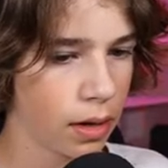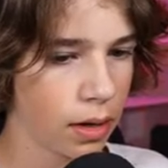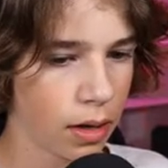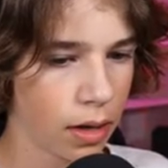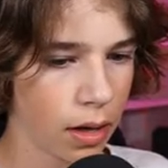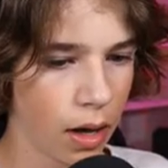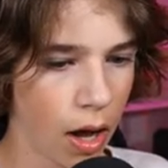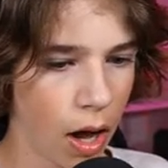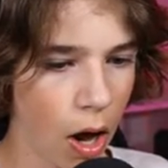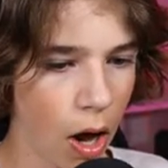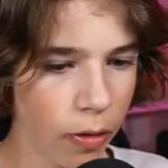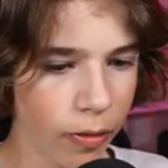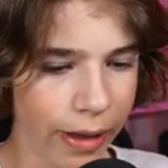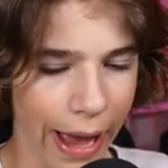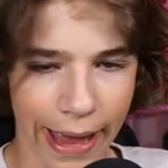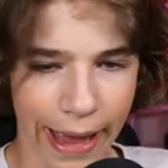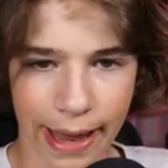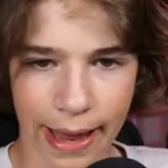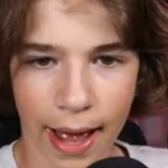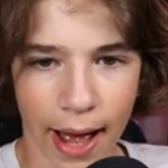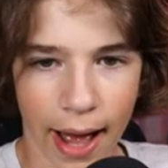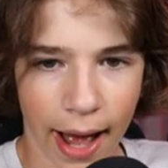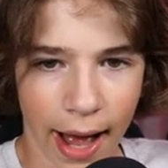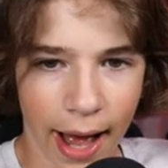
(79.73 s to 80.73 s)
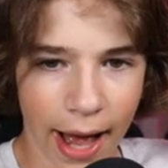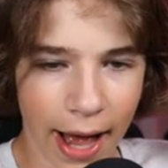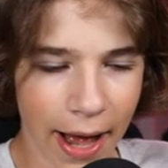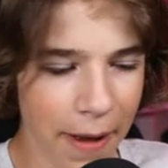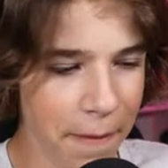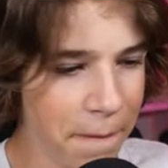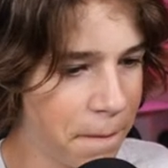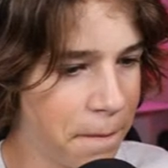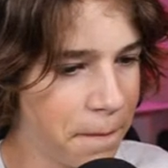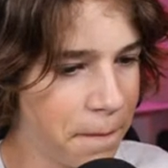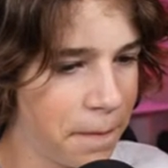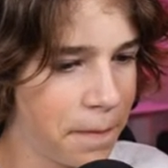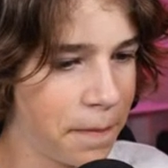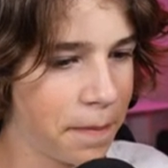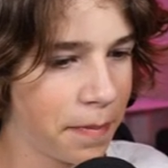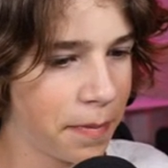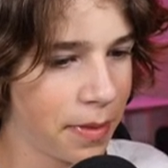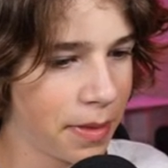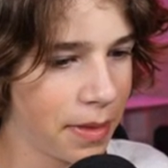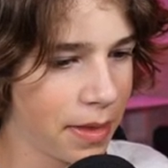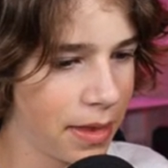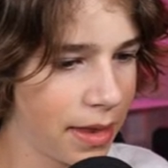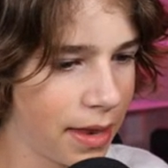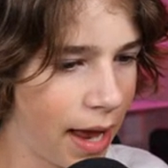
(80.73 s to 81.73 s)
Okay, um
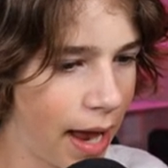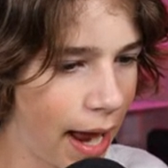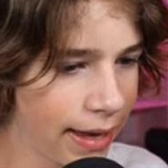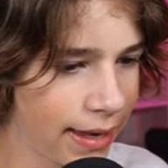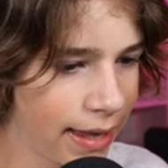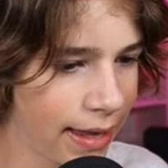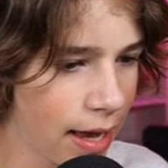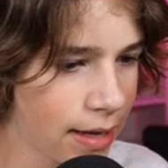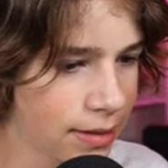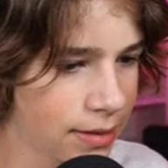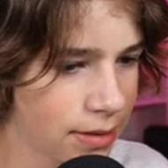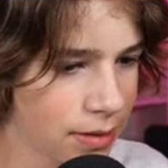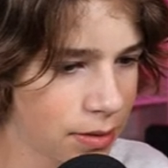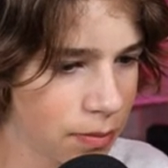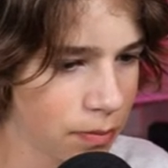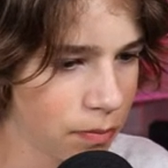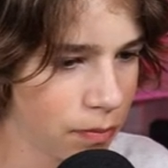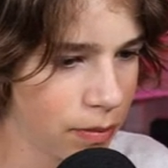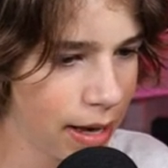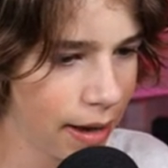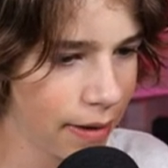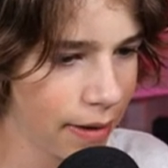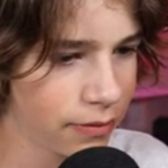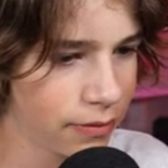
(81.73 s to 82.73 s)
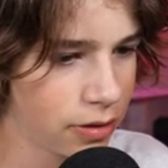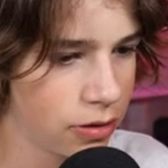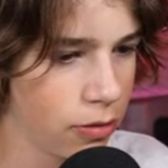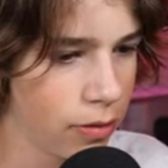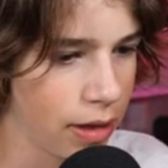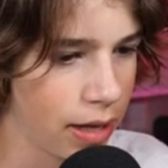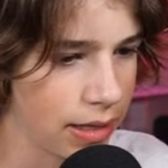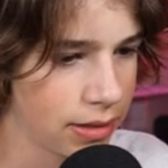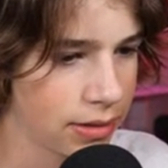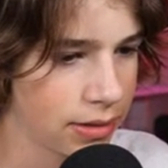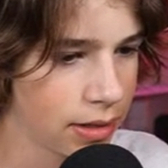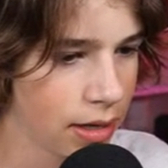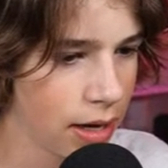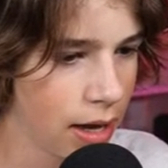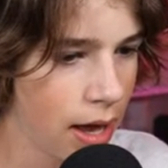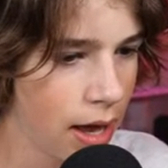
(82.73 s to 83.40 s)
I guess we have to do this.